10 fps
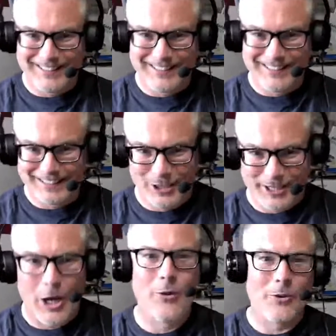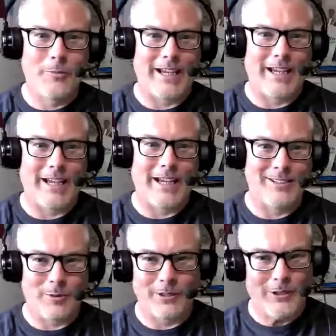I know that the players are
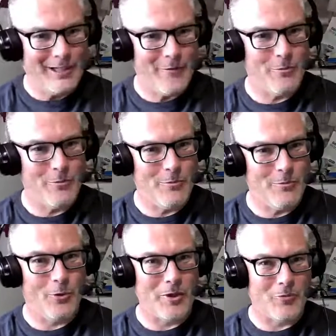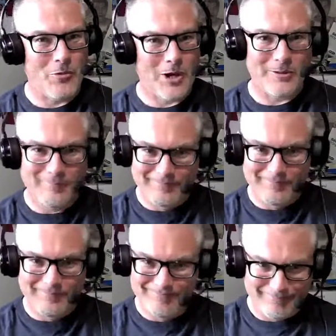probably going to go for more in the real world,
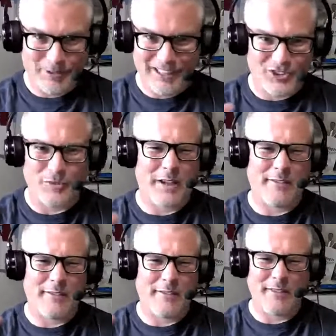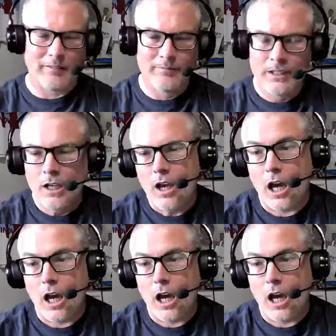but it's just a bit of fun.
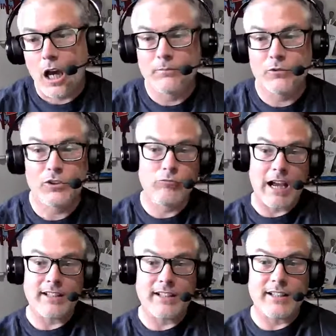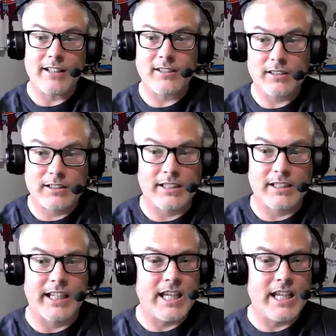Um, so Russ, as I say,
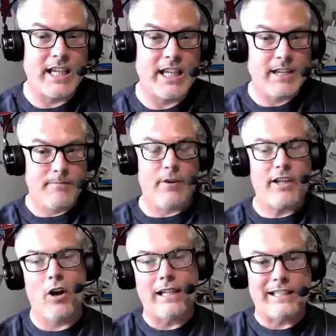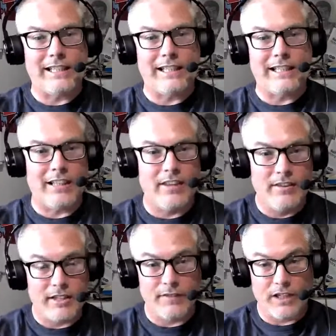he very kindly did
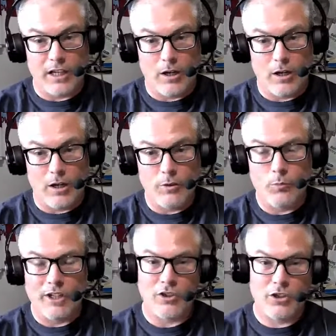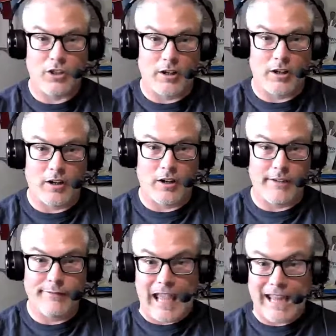this video, which I've
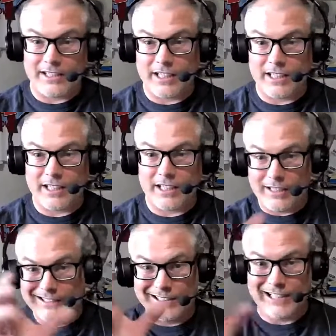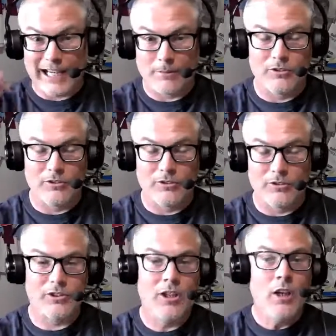edited into segments,
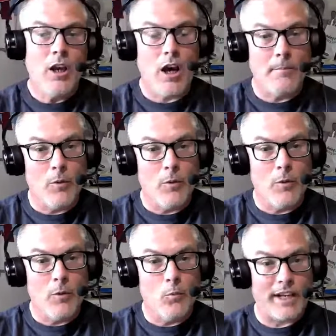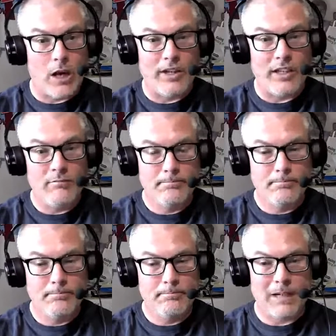um, and we're going
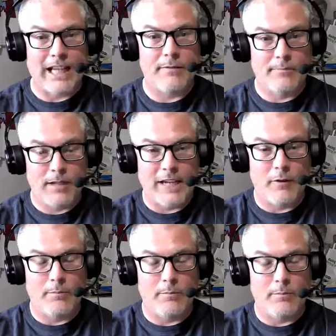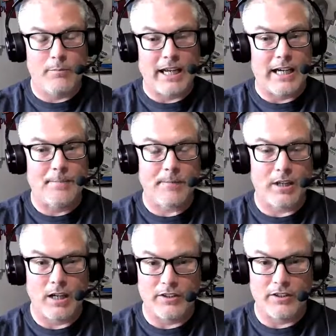player, player for player.
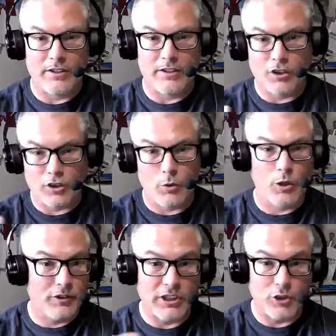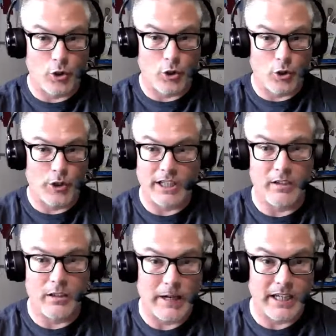And you can obviously join in and,
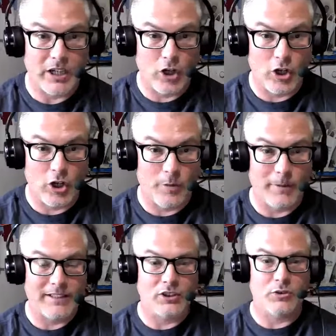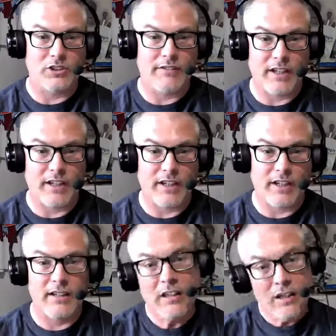and make any comments as you see fit,
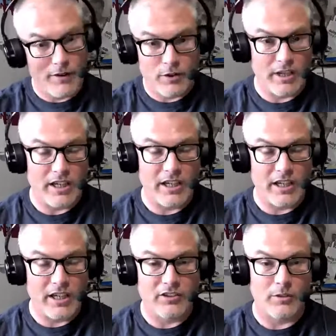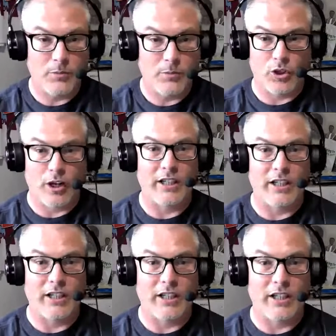whether you think it's a good signing
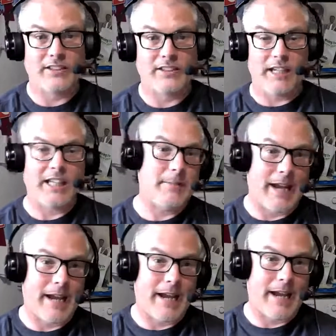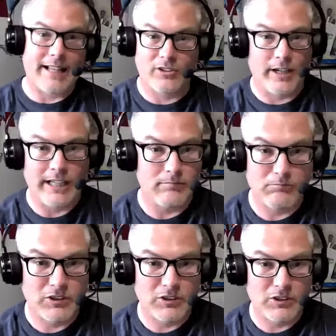that Russ is making, bad signing,
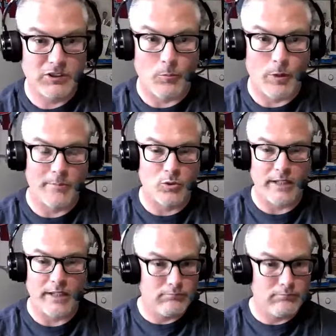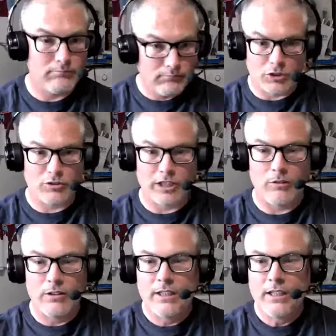somewhere in between. Just, you
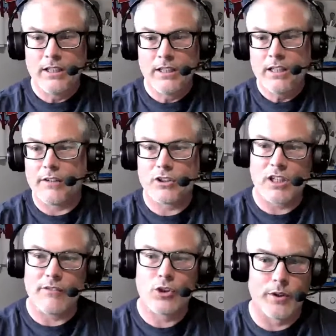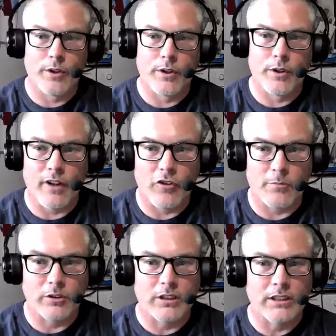know, give us, give us your
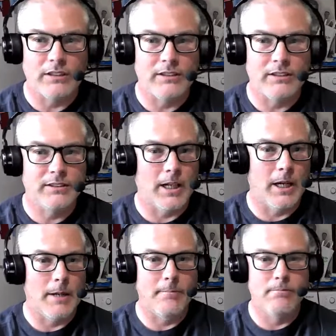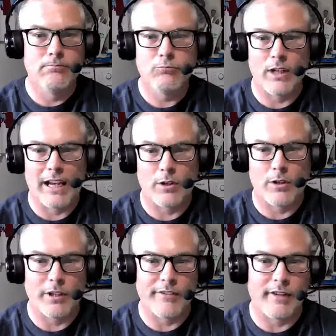involvement and, um, we'll have a little bit of
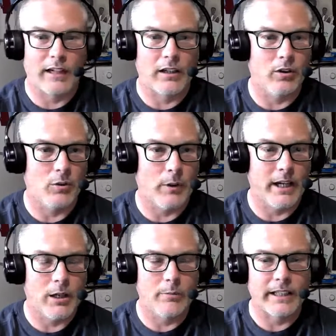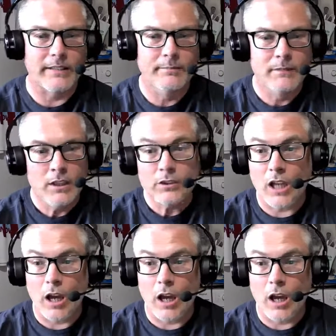fun along the way, hopefully.
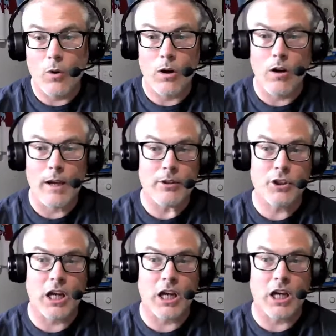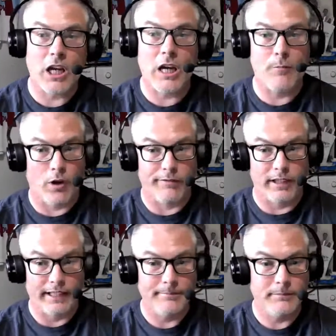So I'm going to shut up
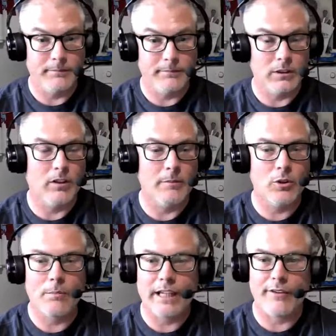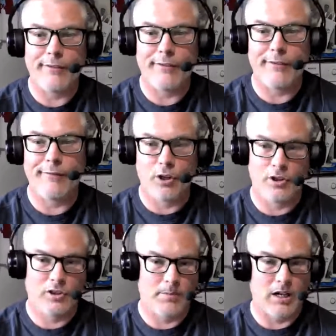waffling. And I'm going to play the first
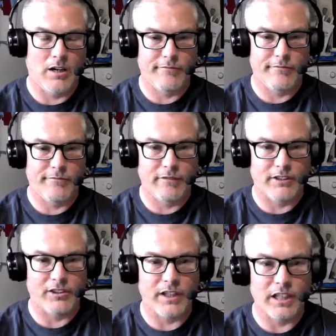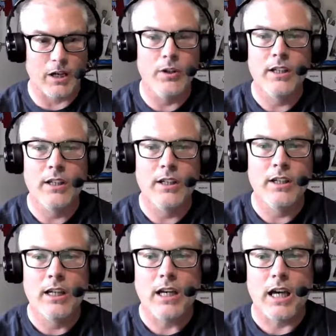part of Russ's video.
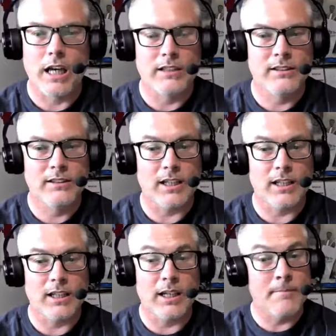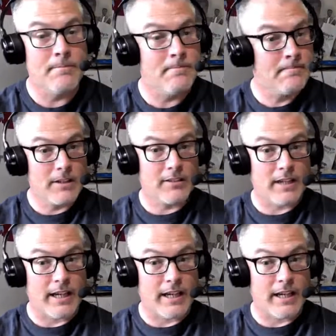And um, as I say, I'll be